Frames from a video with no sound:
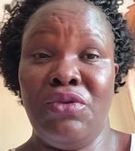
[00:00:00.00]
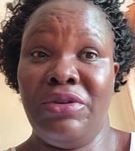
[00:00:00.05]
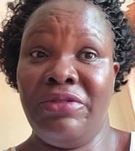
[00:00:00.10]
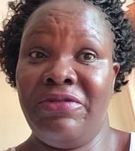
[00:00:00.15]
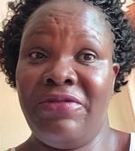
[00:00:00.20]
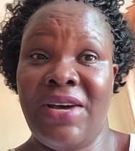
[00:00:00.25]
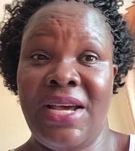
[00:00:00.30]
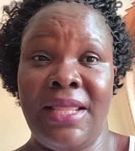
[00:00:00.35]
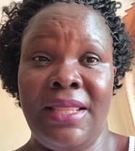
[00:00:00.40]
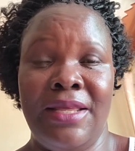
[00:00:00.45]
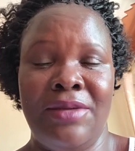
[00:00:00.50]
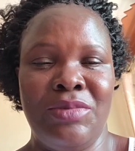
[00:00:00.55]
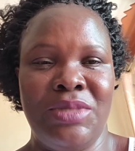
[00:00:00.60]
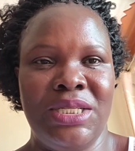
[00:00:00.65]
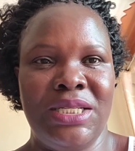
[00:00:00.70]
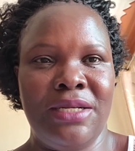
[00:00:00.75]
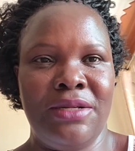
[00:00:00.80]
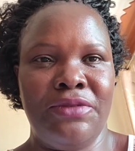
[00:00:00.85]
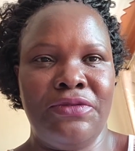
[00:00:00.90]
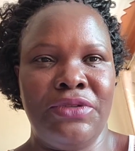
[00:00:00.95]
find
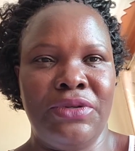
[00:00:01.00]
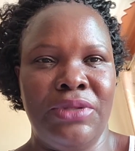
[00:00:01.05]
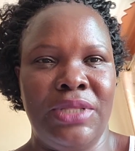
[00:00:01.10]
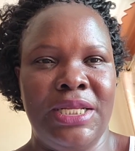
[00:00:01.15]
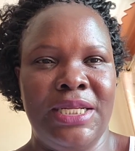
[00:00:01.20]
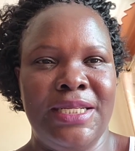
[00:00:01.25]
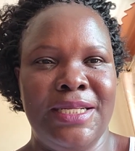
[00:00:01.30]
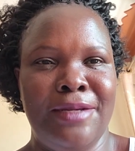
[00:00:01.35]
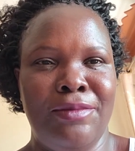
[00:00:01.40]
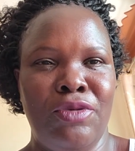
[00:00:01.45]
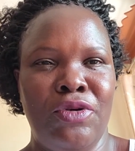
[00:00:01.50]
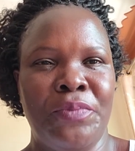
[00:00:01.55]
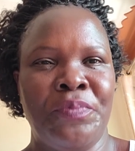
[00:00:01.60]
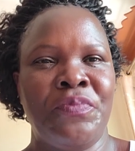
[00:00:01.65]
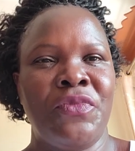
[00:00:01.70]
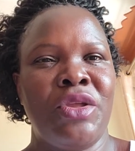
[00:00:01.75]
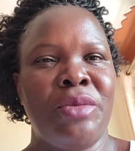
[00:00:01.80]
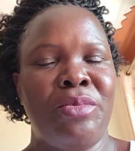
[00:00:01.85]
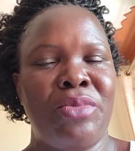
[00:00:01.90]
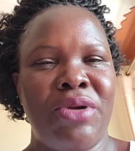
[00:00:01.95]
themselves on the table.
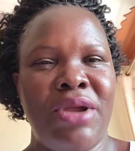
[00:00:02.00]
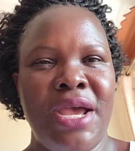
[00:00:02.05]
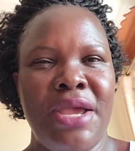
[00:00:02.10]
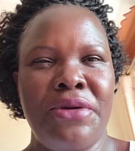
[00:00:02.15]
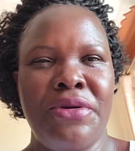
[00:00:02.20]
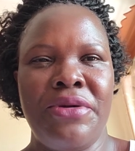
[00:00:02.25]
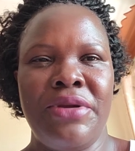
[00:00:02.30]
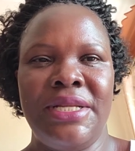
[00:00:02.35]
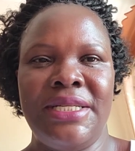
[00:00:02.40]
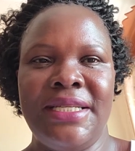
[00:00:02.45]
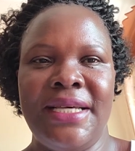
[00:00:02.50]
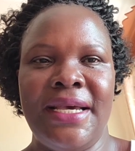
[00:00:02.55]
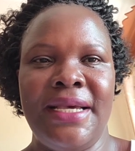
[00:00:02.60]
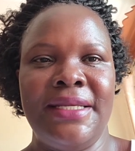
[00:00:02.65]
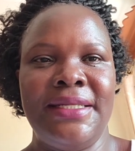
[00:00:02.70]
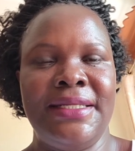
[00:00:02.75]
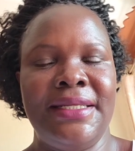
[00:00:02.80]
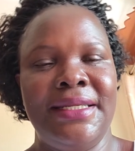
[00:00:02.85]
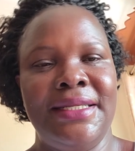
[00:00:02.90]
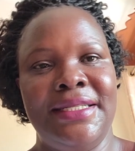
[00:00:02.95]

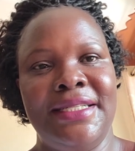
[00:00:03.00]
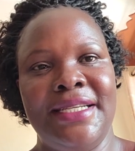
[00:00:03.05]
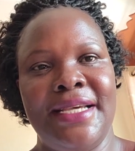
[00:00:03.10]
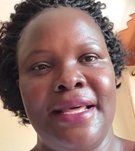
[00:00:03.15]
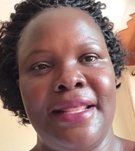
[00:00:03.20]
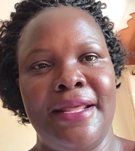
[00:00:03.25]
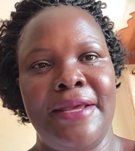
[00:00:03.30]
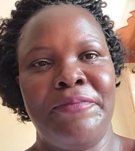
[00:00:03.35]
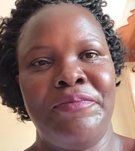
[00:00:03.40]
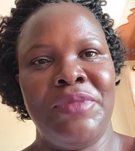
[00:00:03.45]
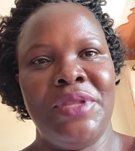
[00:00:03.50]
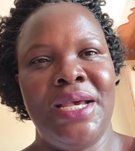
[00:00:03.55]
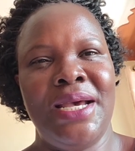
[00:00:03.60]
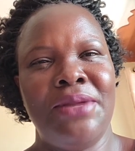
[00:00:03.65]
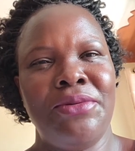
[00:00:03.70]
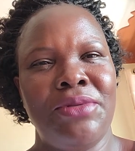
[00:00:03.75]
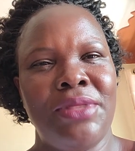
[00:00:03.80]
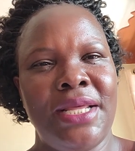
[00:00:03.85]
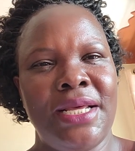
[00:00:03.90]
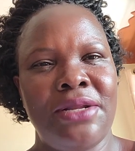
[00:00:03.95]
Prioritize each other. And
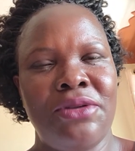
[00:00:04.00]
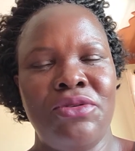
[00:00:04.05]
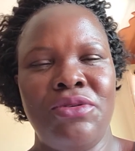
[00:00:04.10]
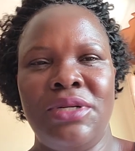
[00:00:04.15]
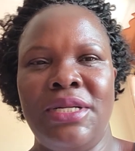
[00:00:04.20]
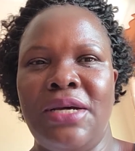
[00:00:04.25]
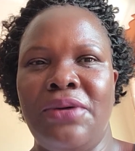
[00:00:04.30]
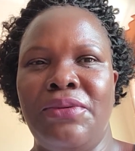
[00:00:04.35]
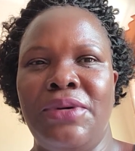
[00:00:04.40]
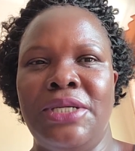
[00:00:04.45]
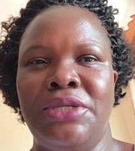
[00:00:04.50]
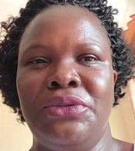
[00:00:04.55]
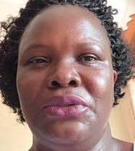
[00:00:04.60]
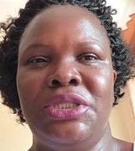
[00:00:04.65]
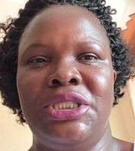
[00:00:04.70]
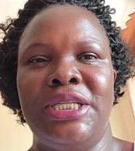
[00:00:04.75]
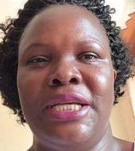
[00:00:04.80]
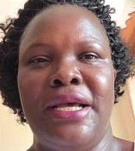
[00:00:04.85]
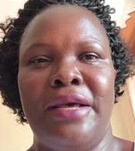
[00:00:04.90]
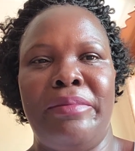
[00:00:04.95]
on that note, I want to
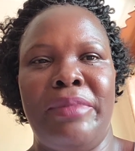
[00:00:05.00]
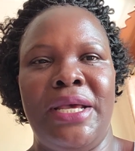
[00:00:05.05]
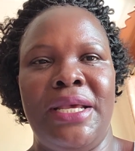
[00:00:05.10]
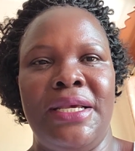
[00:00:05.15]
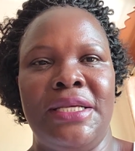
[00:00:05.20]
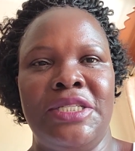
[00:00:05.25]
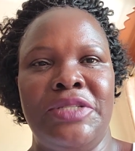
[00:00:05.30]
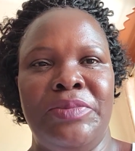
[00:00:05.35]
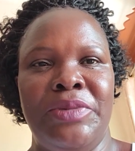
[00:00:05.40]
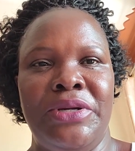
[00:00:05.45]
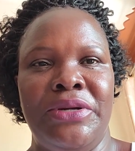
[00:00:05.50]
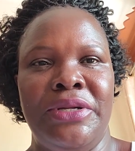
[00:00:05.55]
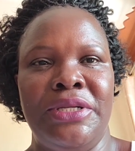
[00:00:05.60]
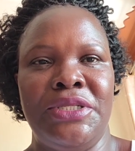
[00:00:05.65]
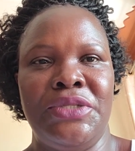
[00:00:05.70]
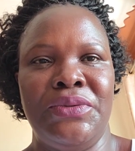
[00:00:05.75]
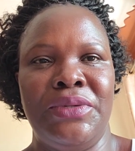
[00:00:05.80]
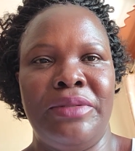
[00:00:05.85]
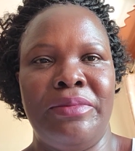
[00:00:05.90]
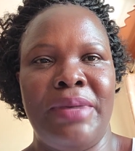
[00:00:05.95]
share my
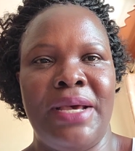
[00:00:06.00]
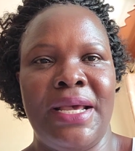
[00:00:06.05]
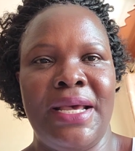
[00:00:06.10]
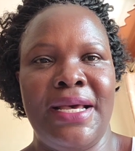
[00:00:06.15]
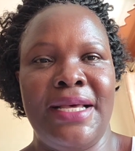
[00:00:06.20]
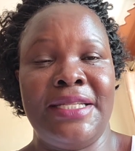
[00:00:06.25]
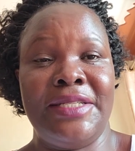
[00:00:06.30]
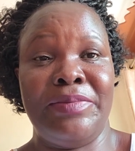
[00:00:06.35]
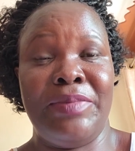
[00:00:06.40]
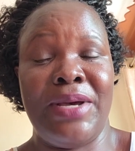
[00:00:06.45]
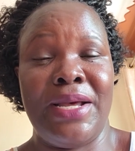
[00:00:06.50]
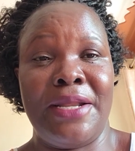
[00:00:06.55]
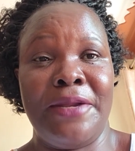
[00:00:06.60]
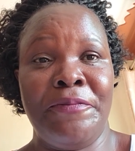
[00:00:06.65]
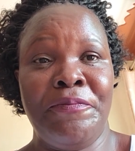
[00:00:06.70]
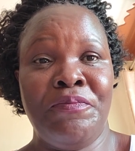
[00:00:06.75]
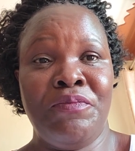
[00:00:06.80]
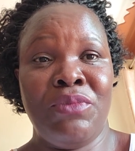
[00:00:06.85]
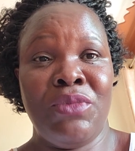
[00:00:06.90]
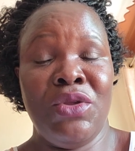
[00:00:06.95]
experience with my husband.
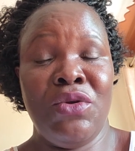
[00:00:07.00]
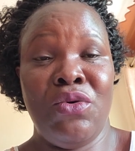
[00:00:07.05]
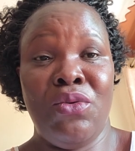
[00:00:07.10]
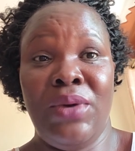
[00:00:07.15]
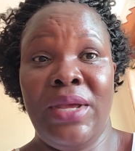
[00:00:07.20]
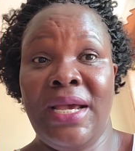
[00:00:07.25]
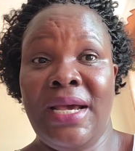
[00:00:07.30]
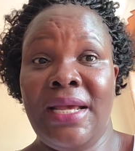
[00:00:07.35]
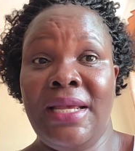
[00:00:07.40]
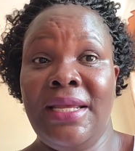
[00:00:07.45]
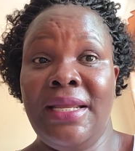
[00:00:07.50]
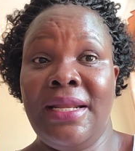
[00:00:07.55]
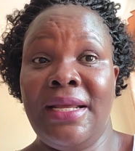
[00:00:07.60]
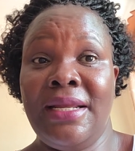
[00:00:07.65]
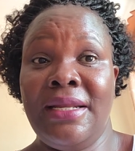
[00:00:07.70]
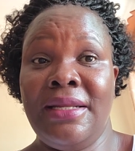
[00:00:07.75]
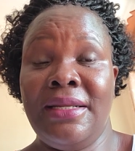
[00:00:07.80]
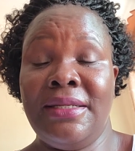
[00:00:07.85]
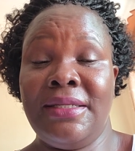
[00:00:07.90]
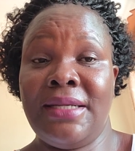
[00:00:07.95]
We are in
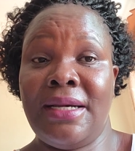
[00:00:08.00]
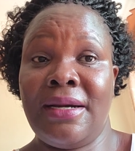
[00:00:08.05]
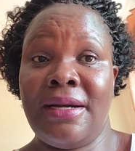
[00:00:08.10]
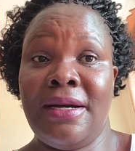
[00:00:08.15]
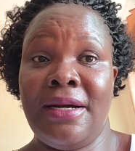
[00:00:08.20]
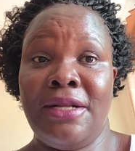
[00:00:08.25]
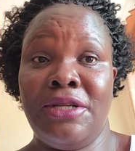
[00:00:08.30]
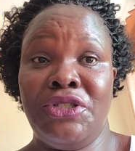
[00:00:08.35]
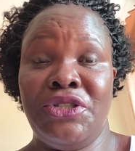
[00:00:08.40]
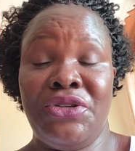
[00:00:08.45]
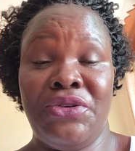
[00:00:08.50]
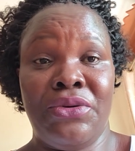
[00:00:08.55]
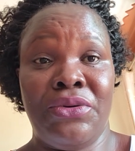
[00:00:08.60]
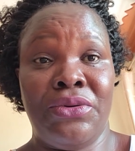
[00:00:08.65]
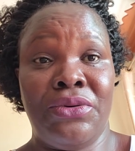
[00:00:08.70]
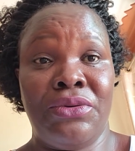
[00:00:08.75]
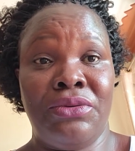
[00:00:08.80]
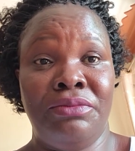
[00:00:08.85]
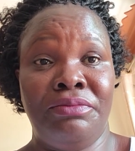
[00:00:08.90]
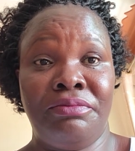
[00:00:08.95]
an
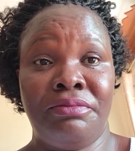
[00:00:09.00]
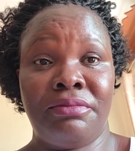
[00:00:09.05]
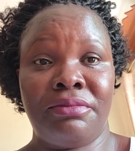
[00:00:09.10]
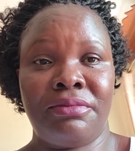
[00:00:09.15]
intercultural